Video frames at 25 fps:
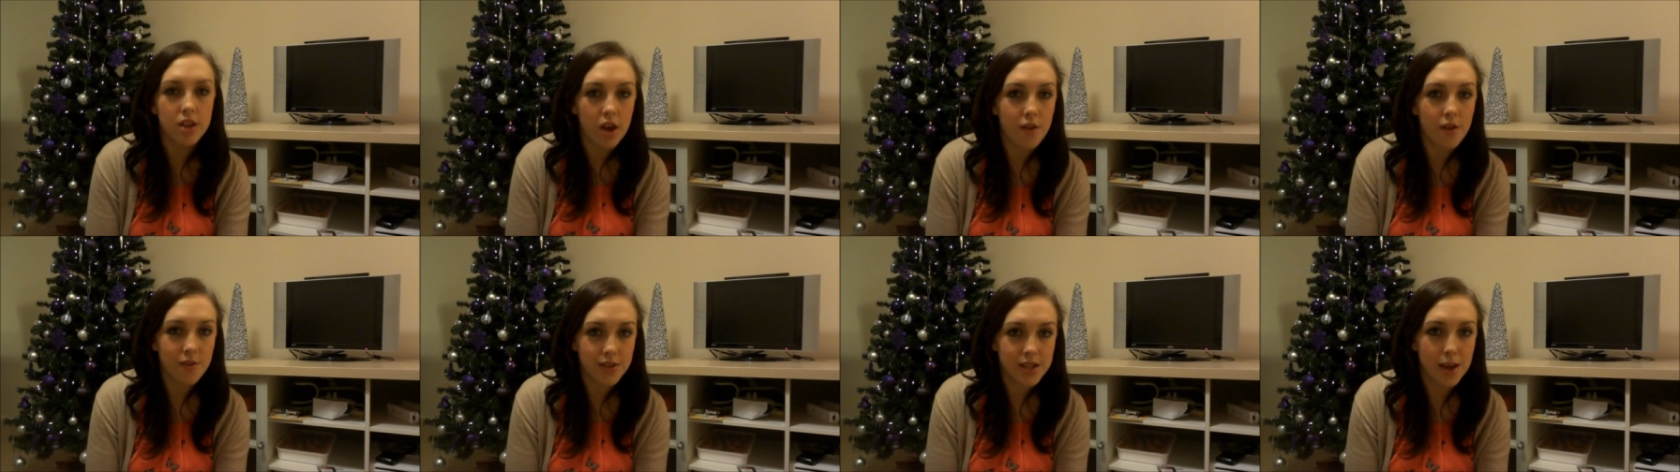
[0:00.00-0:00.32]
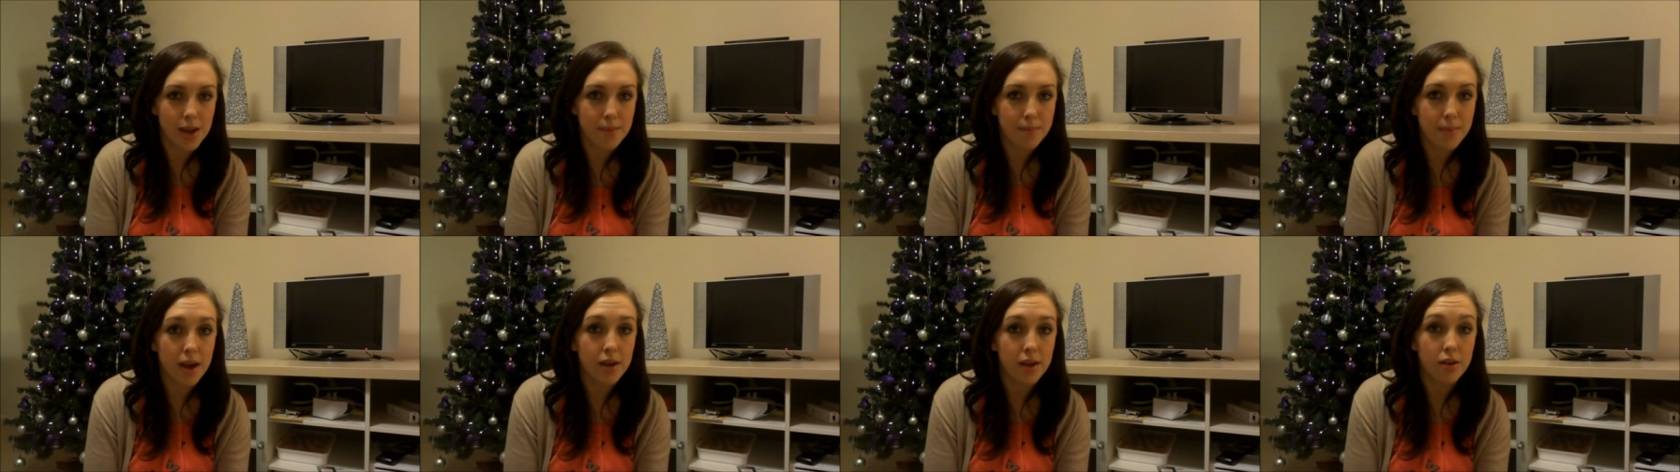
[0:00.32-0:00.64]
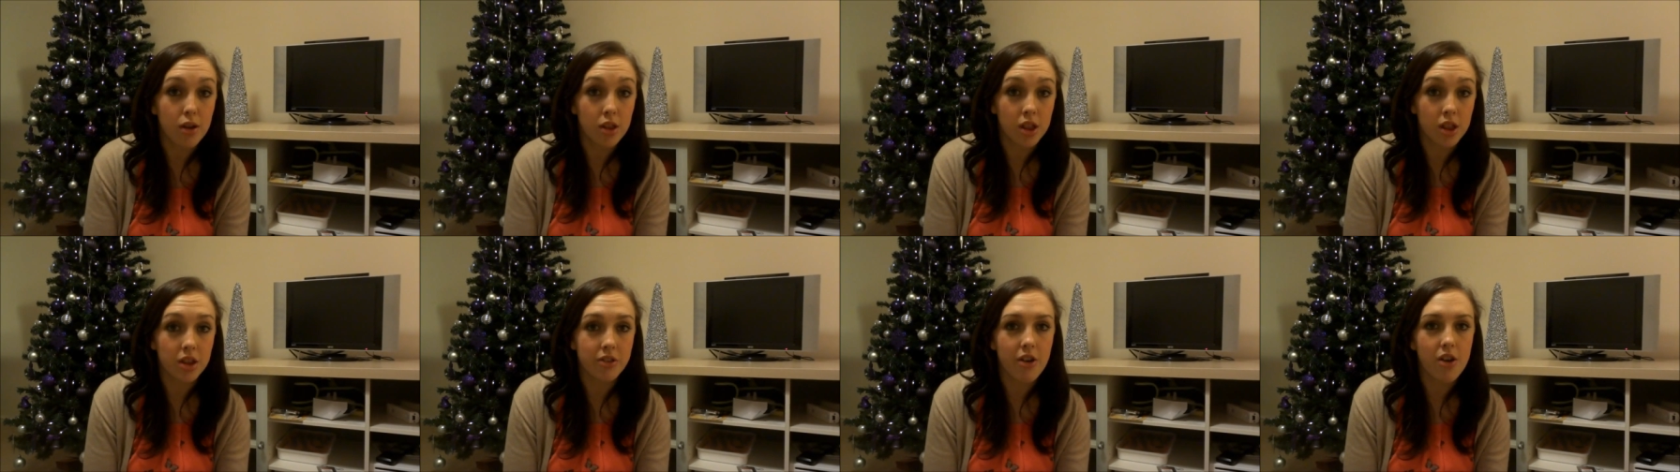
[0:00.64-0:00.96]
over £10
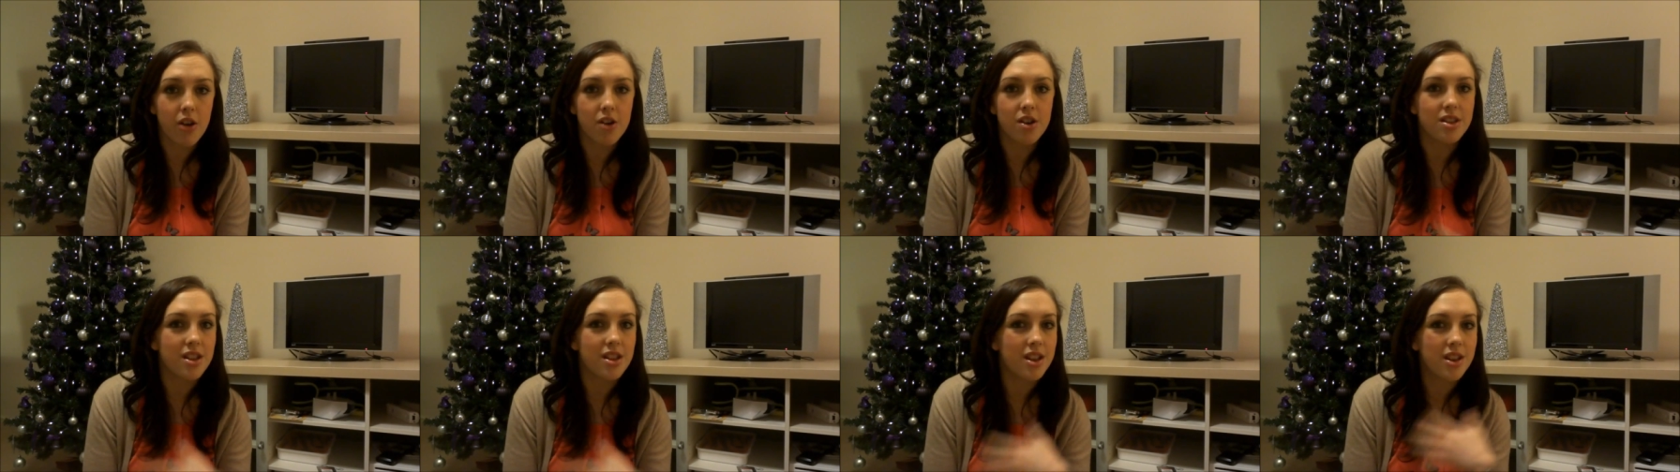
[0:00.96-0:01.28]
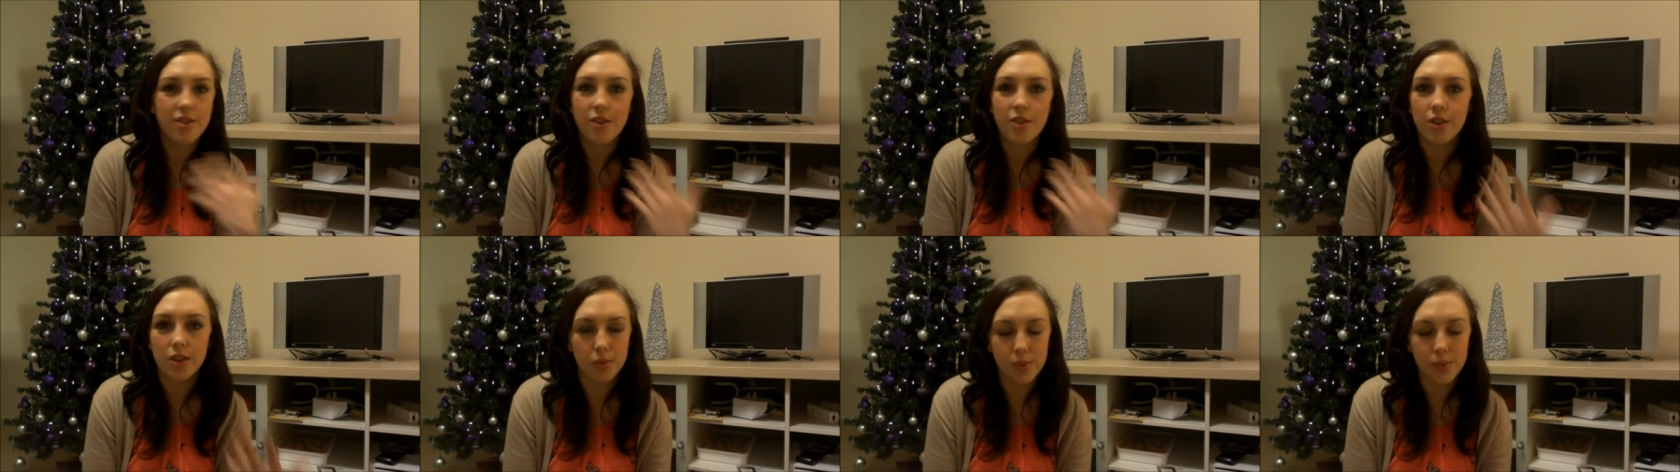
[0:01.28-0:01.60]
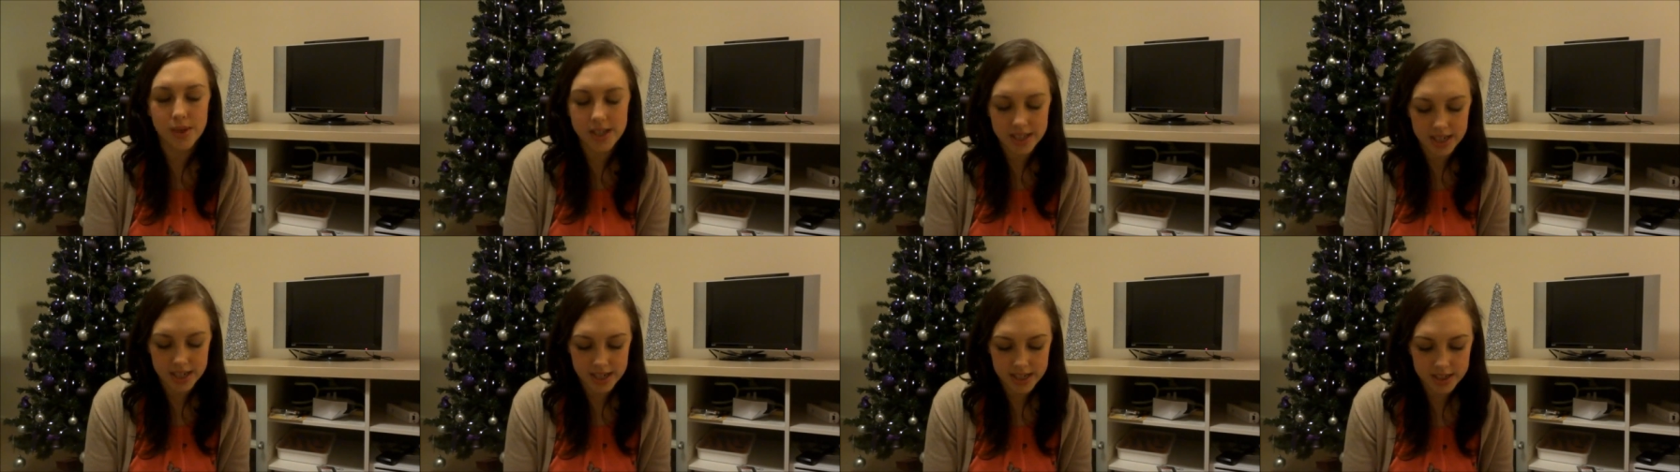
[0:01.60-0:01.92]
on their own, and then you've got the
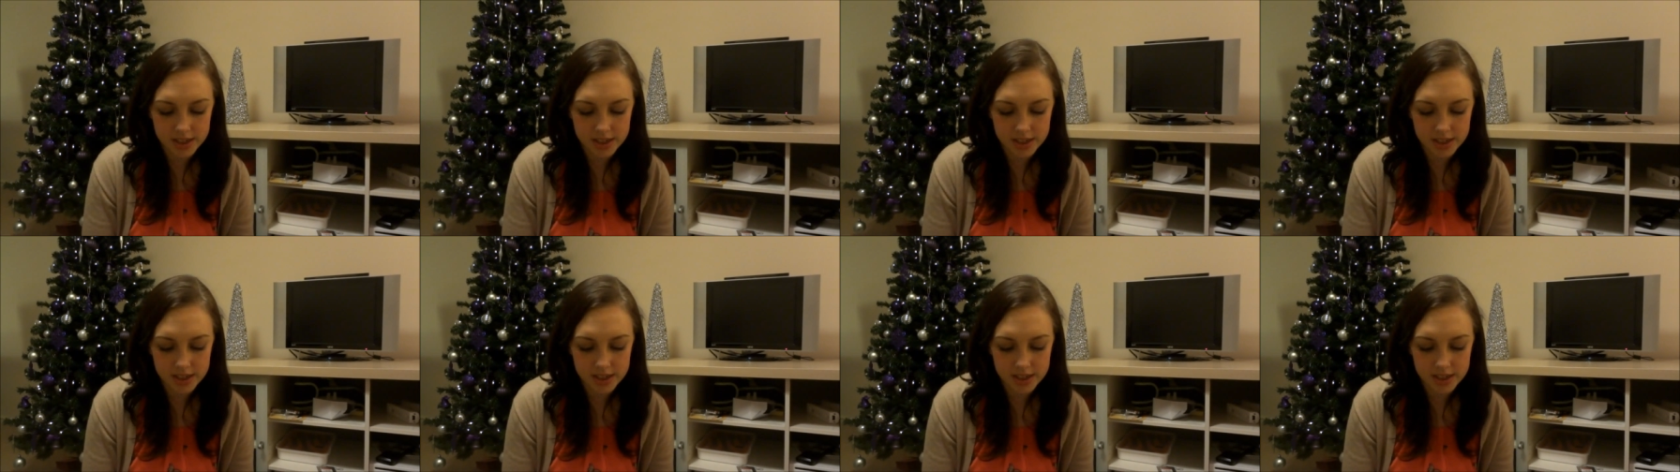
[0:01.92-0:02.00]
whiskey.